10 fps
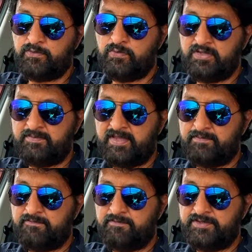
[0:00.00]
Google Map
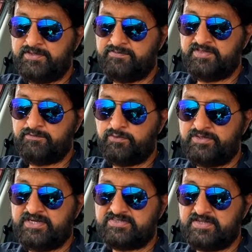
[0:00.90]
when, when the
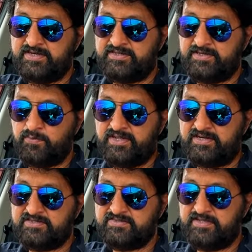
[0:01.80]
phone gets connected
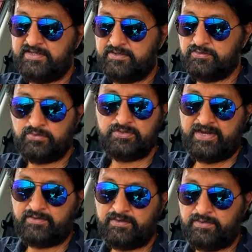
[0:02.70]
wirelessly to the
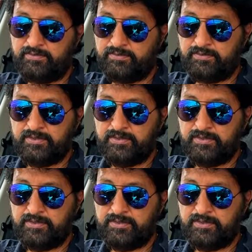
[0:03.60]
Android Auto.